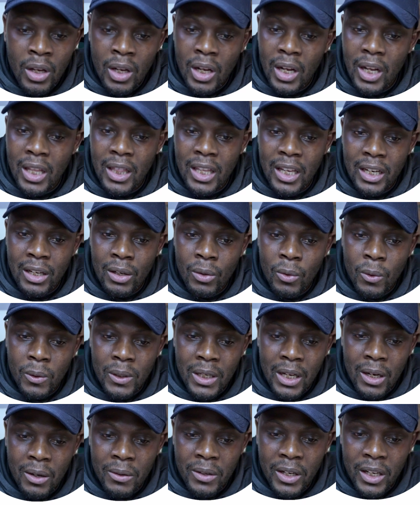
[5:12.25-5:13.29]
And then go
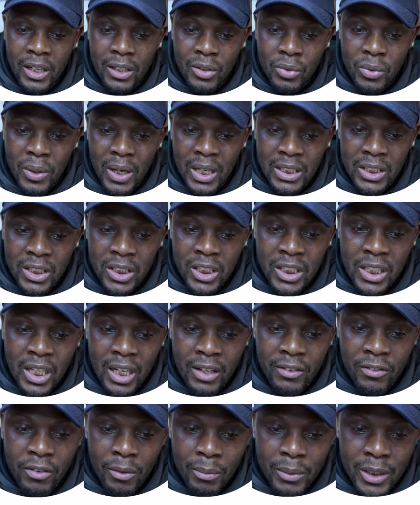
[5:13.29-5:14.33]
down here to additional
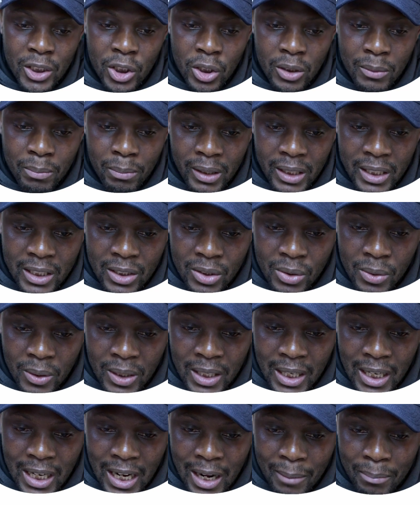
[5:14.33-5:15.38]
information. Please note
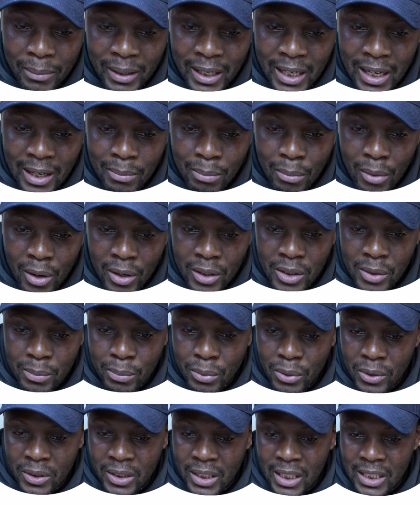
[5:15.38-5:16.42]
the applicant must
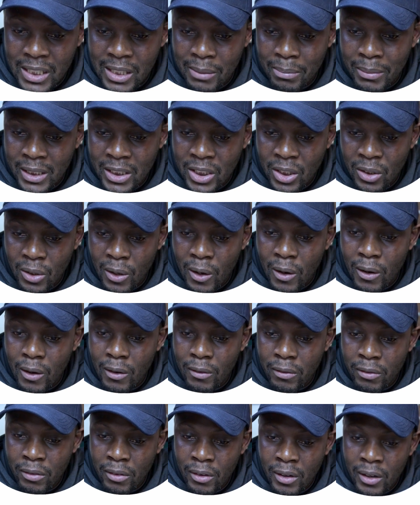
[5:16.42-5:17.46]
possess a Bachelor
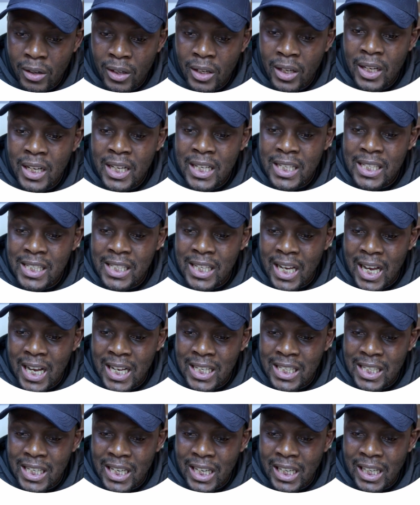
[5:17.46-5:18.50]
of
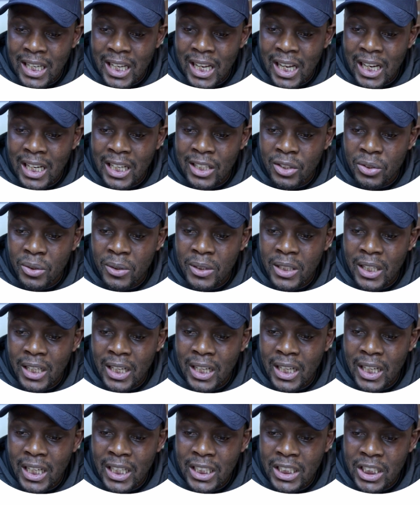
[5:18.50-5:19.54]
Science in
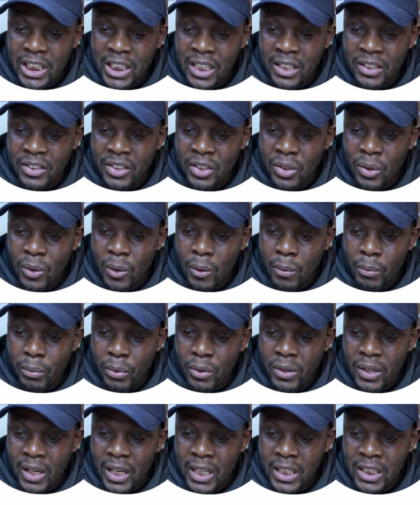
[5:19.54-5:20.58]
Electronical Engineering,
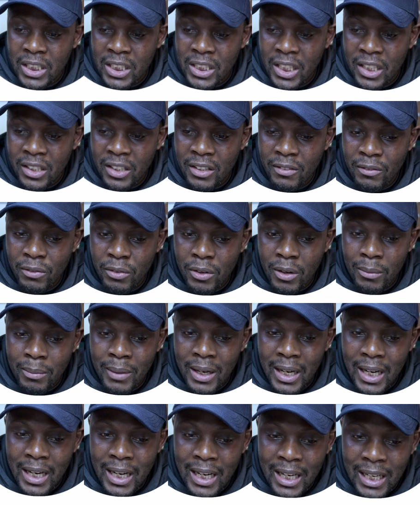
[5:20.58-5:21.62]
Computer Engineering
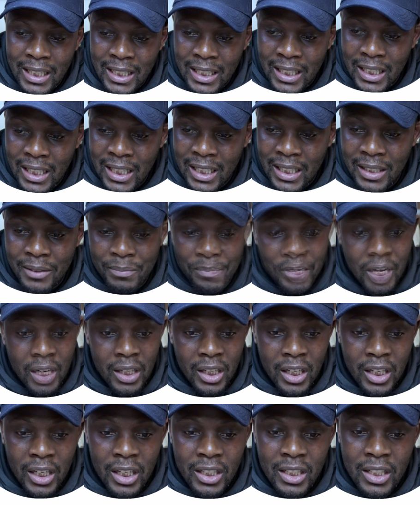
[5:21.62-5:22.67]
from an
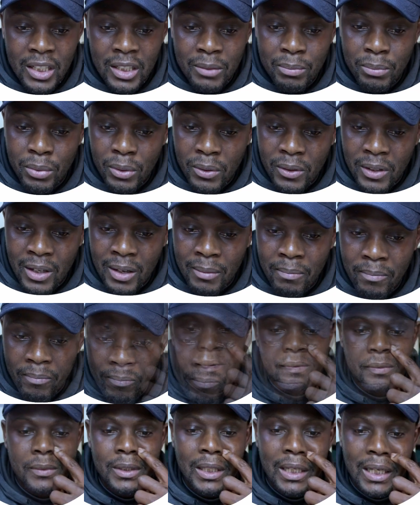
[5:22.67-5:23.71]
accredited program
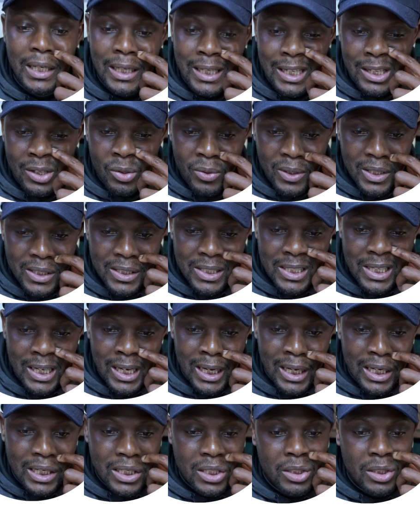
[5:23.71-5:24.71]
in the USA.